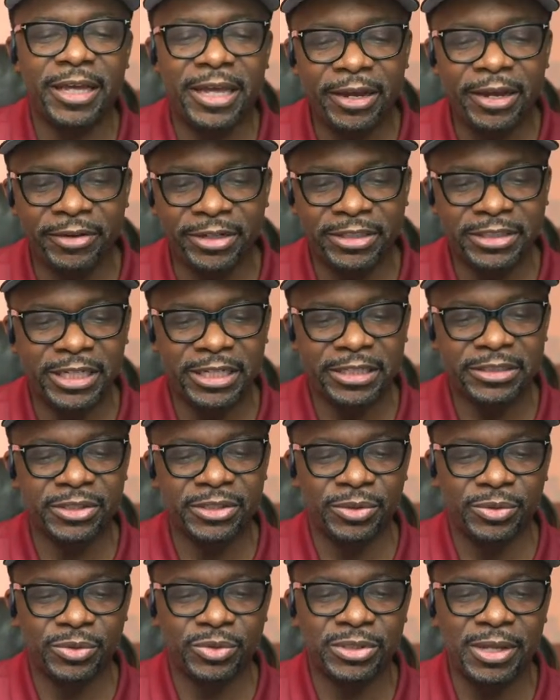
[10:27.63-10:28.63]
the
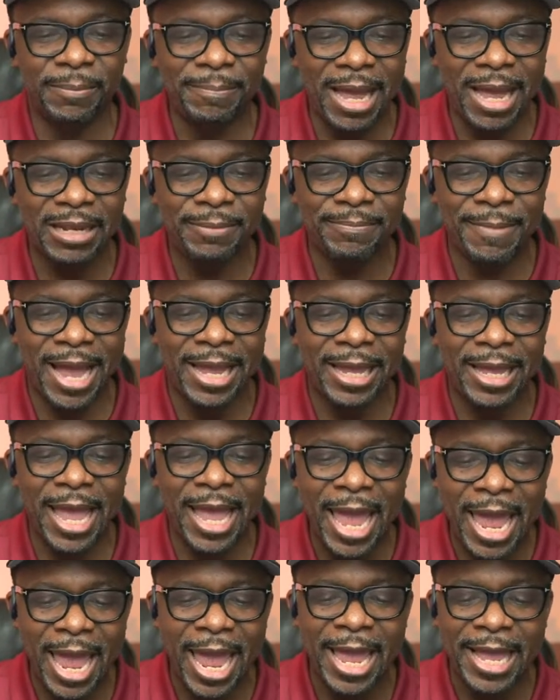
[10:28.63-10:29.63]
heretic. So somebody
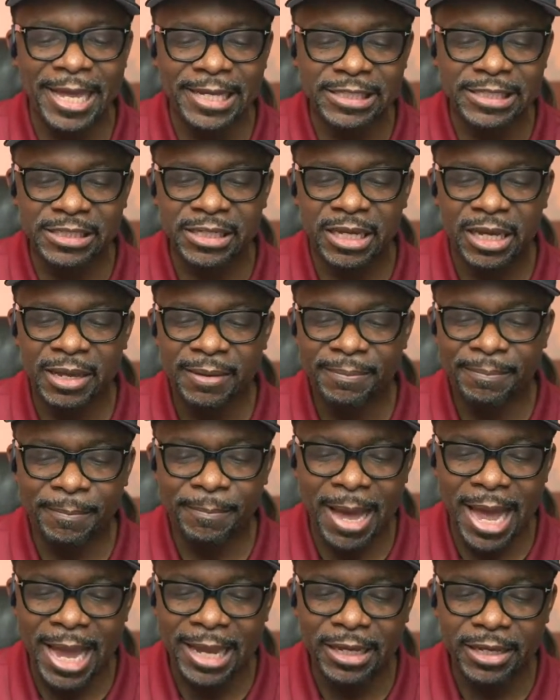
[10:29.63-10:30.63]
might ask,
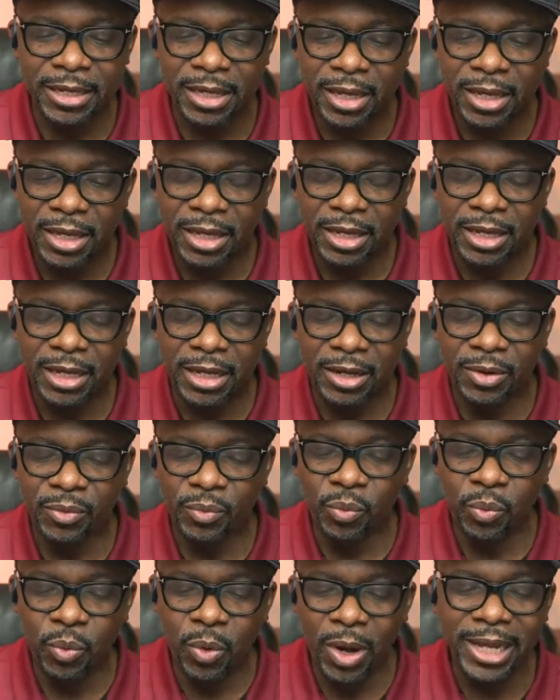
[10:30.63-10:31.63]
Mike,
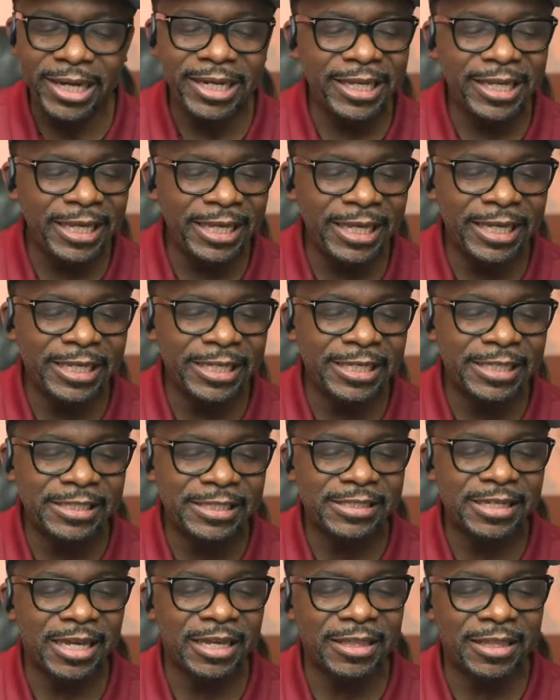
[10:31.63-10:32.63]
uh, what
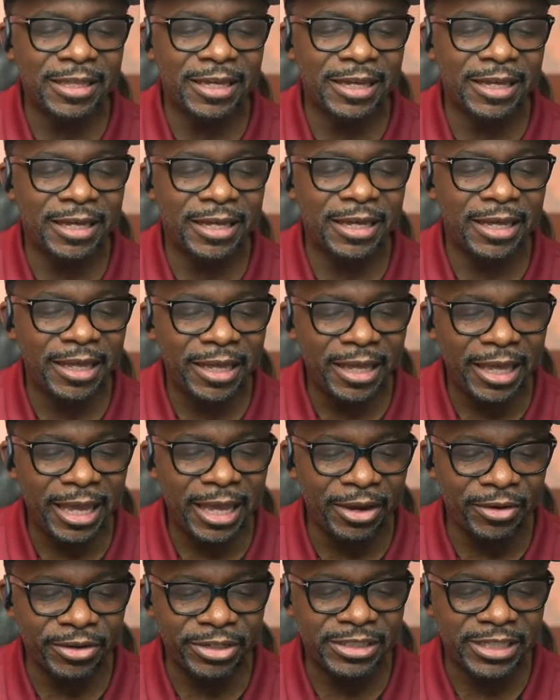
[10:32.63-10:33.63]
is the
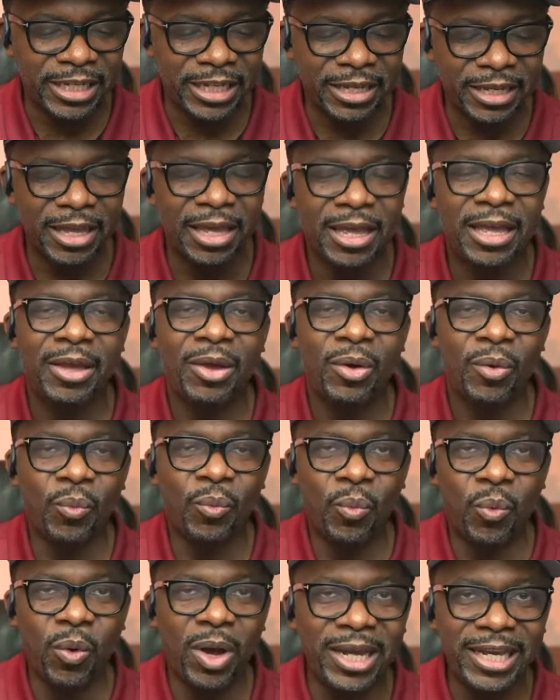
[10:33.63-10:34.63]
heretic?
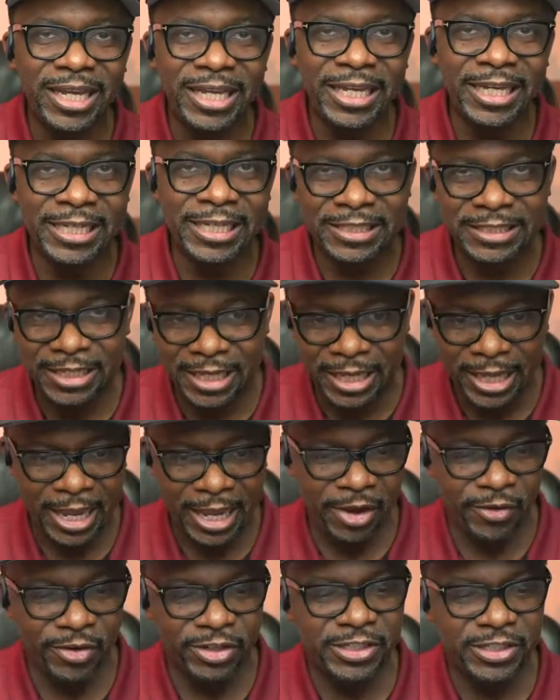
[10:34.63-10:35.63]
What is
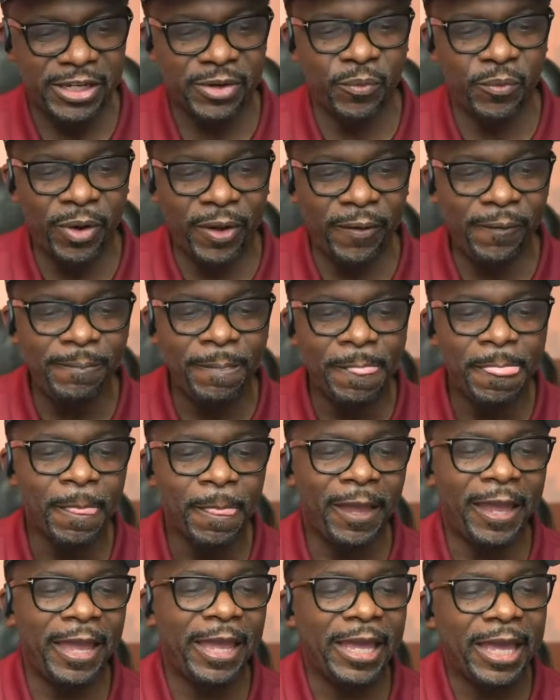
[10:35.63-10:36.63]
a heretic? Well,
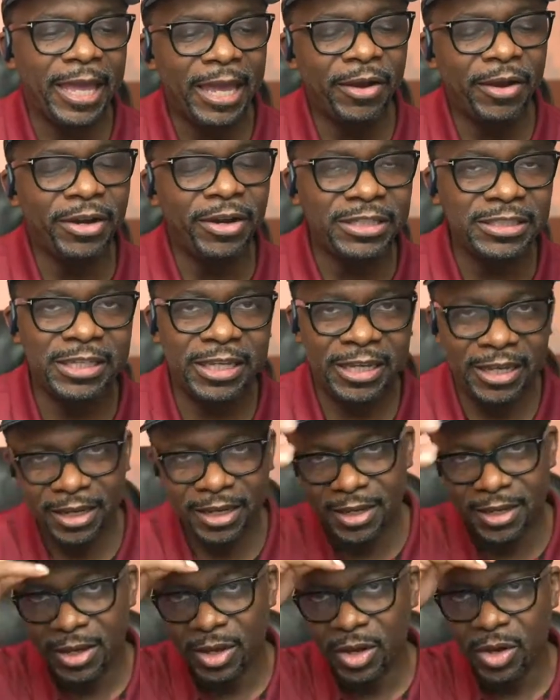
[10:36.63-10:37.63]
a
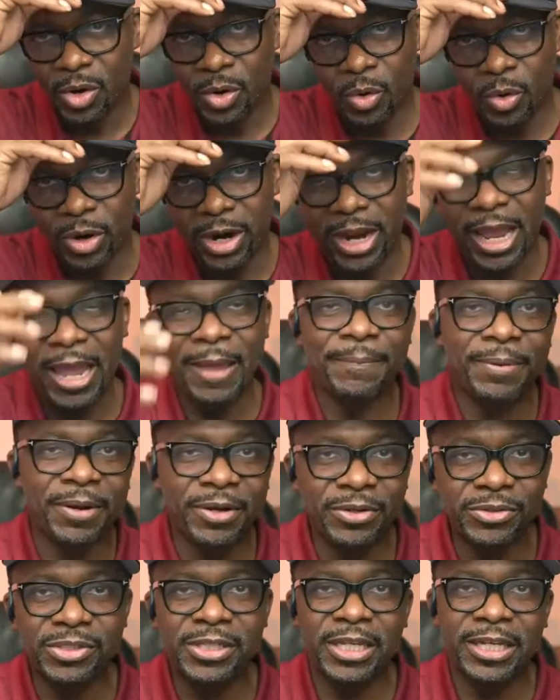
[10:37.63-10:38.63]
heretic or a
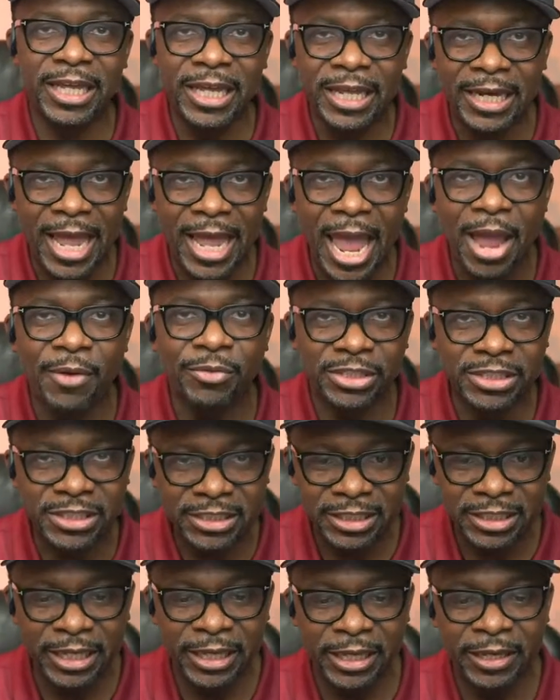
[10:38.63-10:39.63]
person in
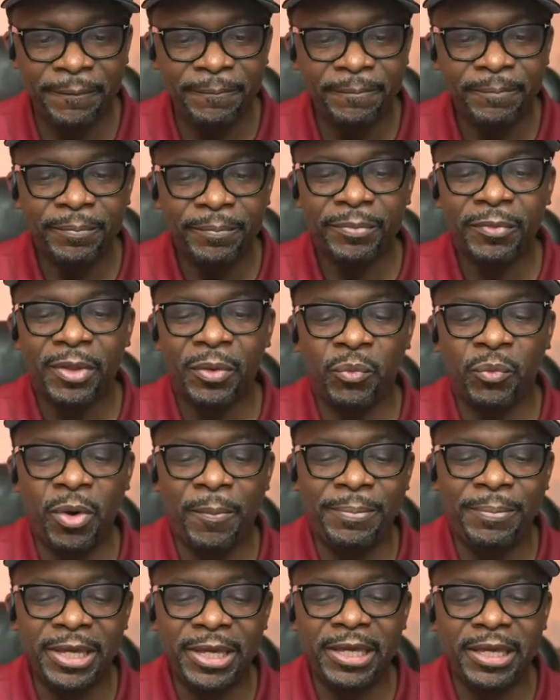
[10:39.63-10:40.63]
heresy
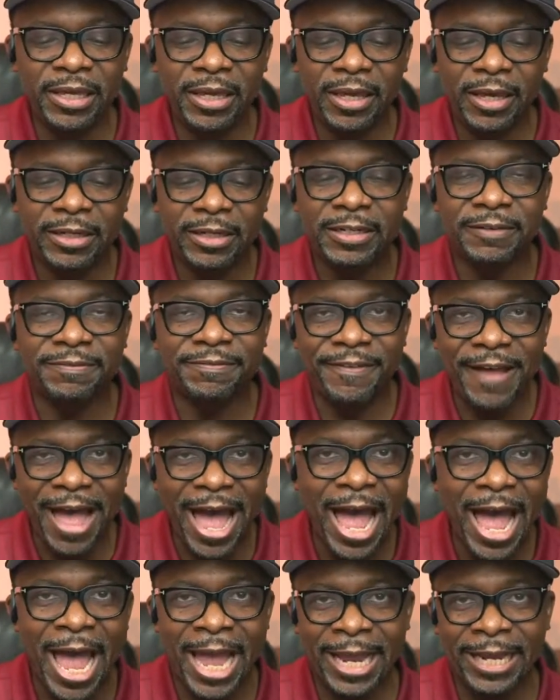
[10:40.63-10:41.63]
would be
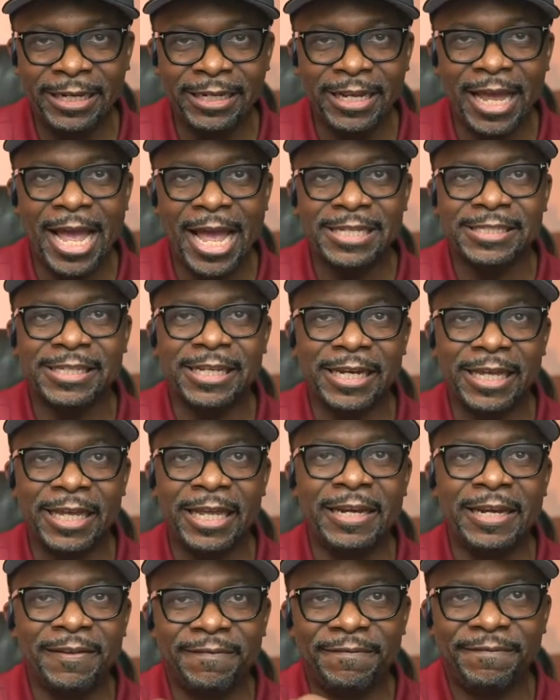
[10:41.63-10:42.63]
defined as
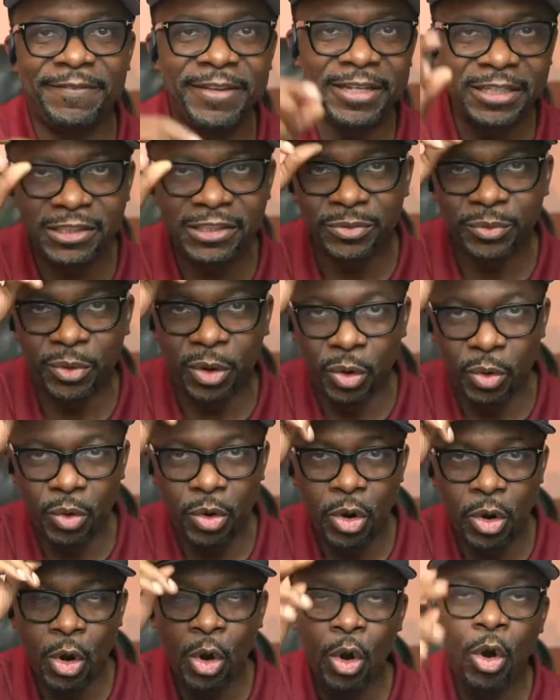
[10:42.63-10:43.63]
an
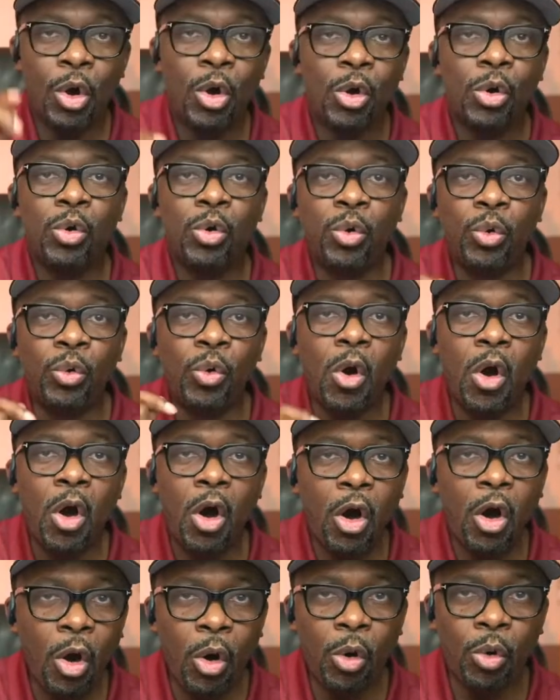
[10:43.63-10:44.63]
individual who
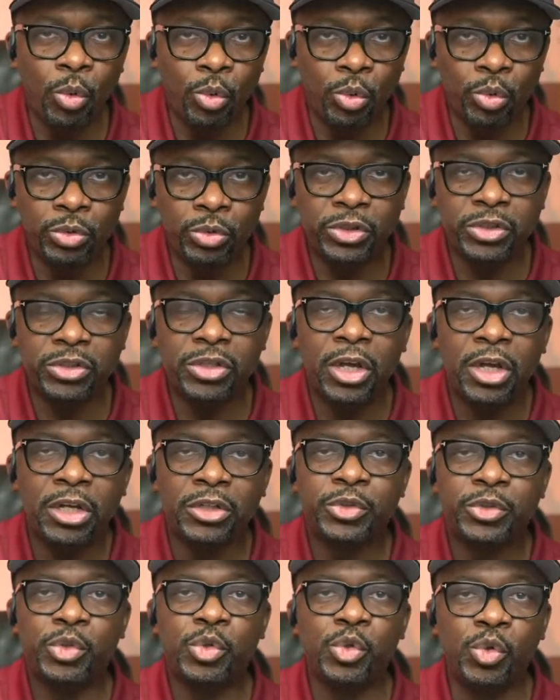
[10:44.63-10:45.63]
holds
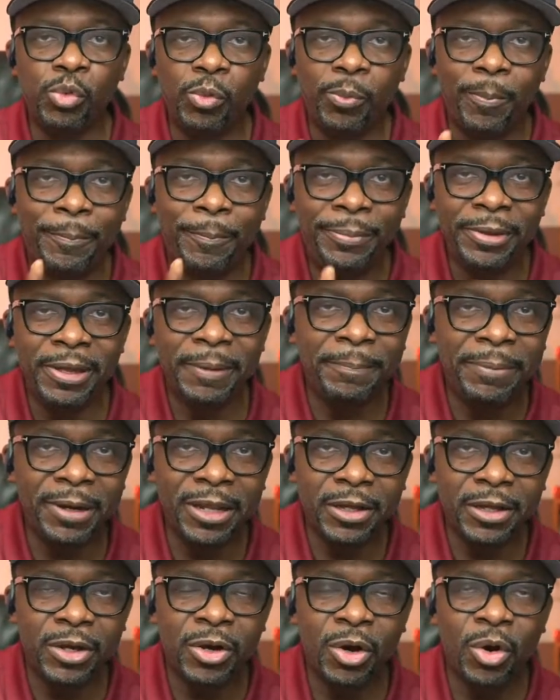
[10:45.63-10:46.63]
to
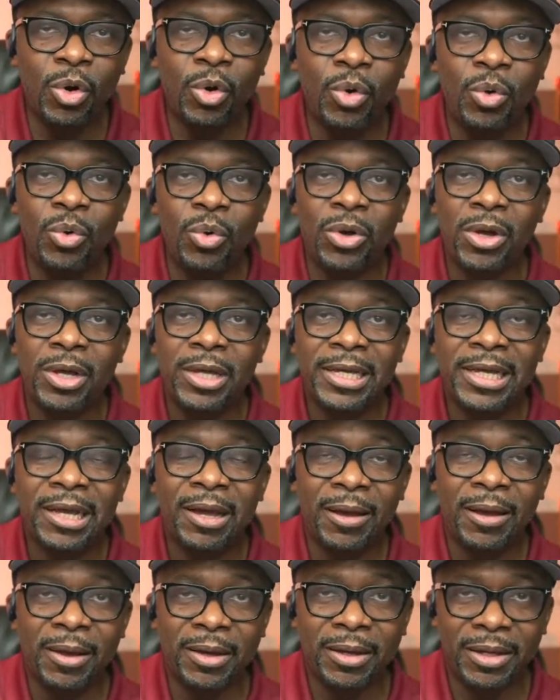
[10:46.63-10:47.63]
biblical
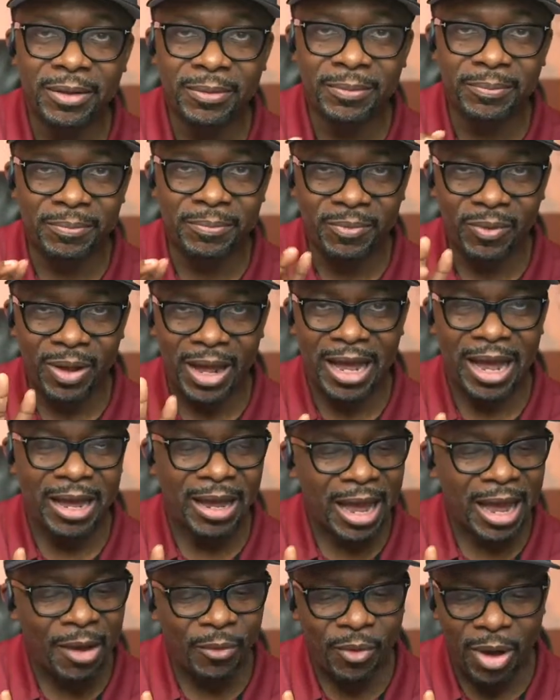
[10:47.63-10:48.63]

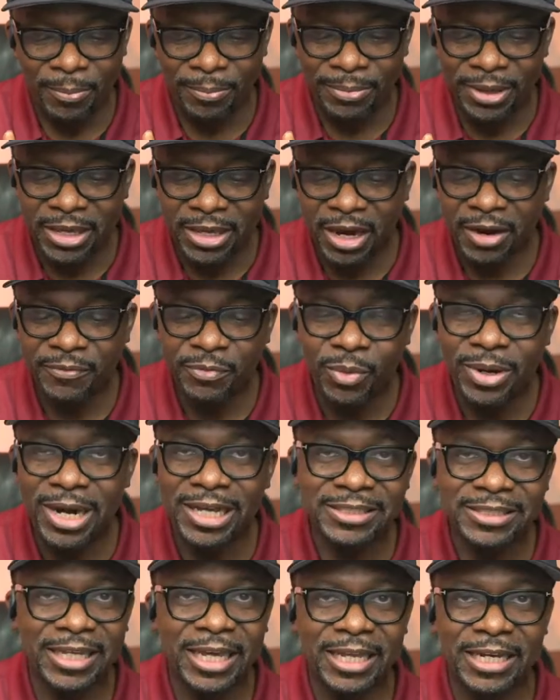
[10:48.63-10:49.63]
I, am be
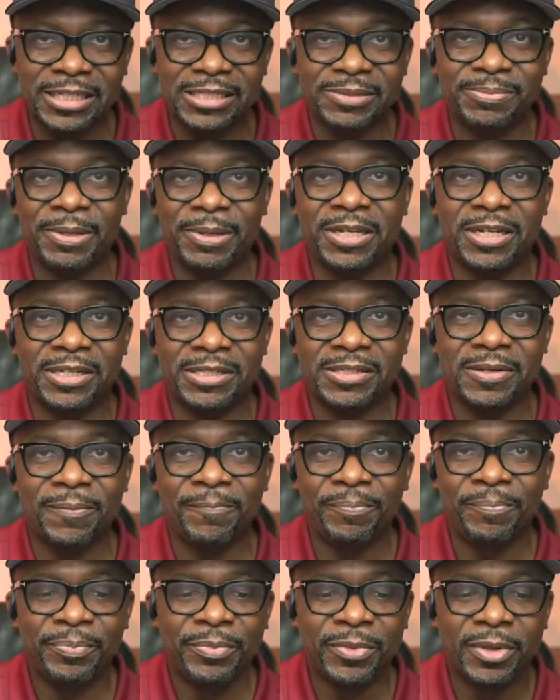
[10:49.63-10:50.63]
careful when I say this
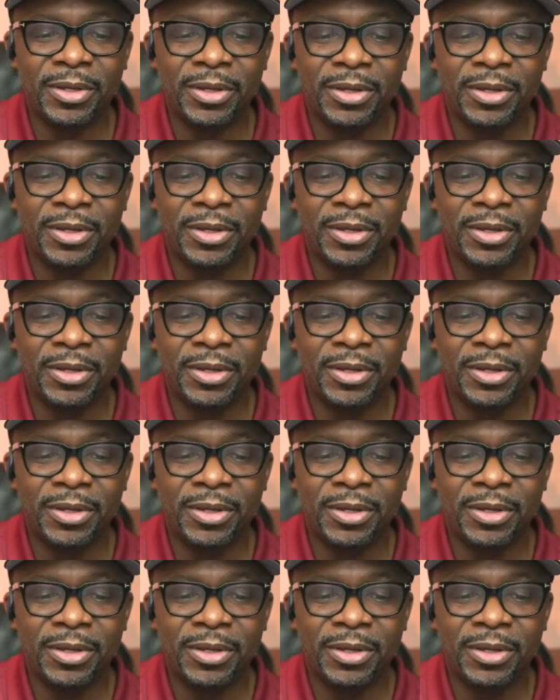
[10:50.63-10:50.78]
because